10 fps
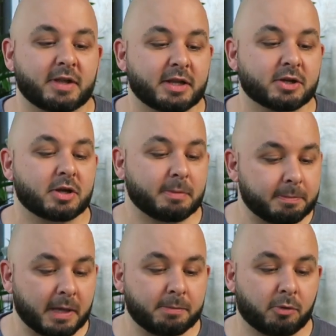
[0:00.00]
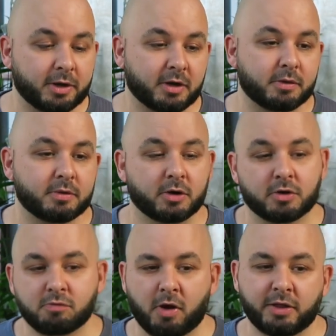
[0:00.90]
And there are going to be people I know that are
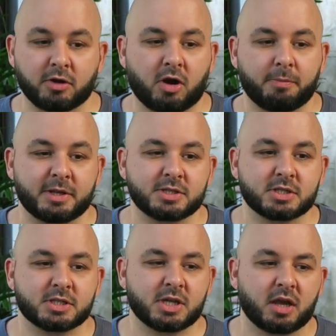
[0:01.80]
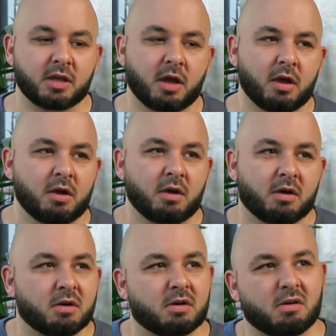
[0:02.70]
going to write in the comments and say,
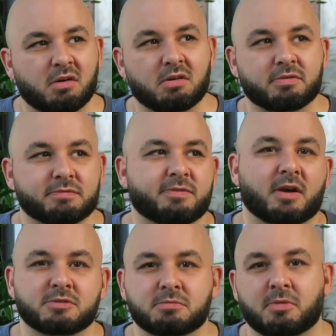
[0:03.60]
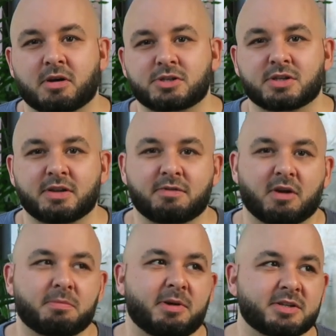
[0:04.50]
oh, $1,000, you live
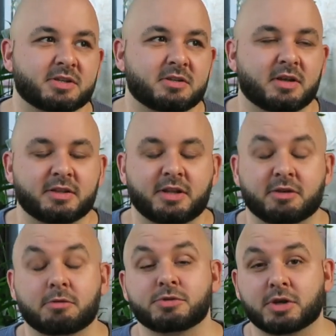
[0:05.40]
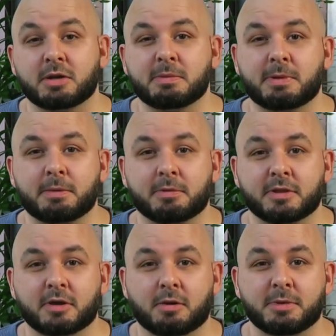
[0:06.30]
like a peasant. And then there are also going to be people
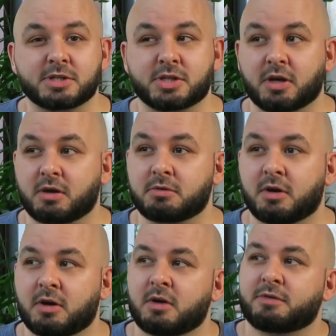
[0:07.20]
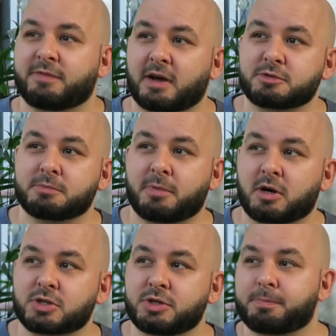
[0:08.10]
in the comments that go,
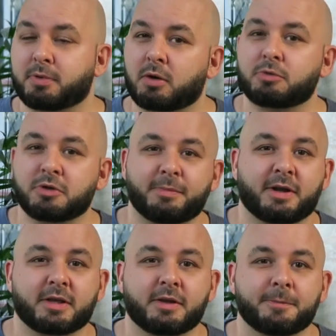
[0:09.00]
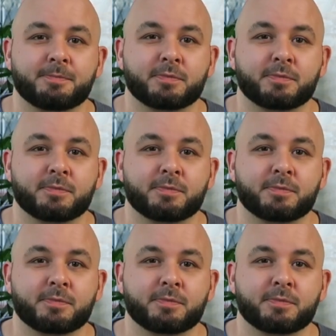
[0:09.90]
$1,000, you blow all your money.